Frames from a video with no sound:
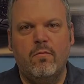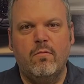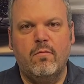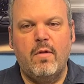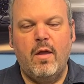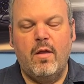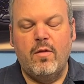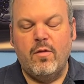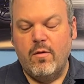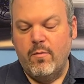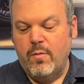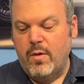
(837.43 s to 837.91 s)

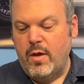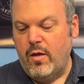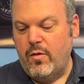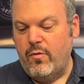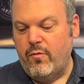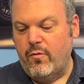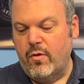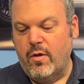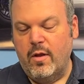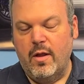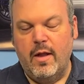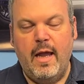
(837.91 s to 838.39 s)
that's going to be us
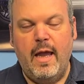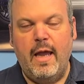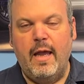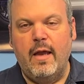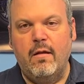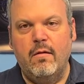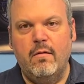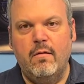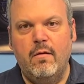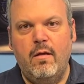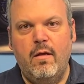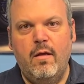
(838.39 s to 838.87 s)
for today.
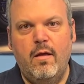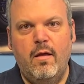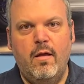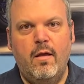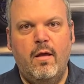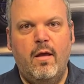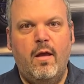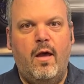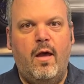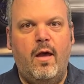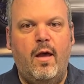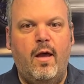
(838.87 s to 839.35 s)

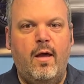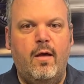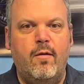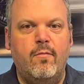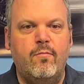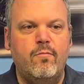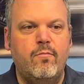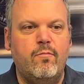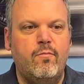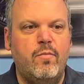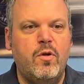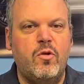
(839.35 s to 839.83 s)

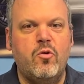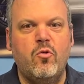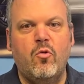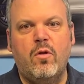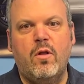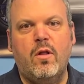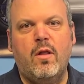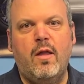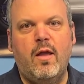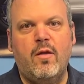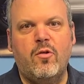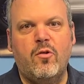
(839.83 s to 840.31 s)
Be sure
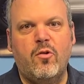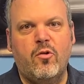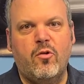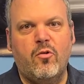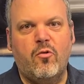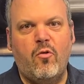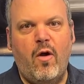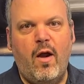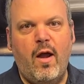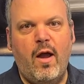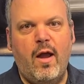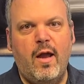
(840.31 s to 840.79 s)
to like,
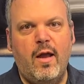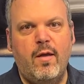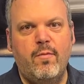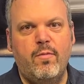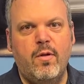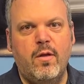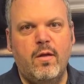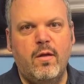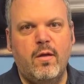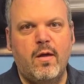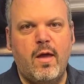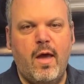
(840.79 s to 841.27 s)

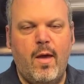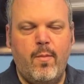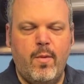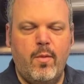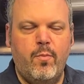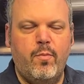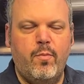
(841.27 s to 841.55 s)
subscribe, comment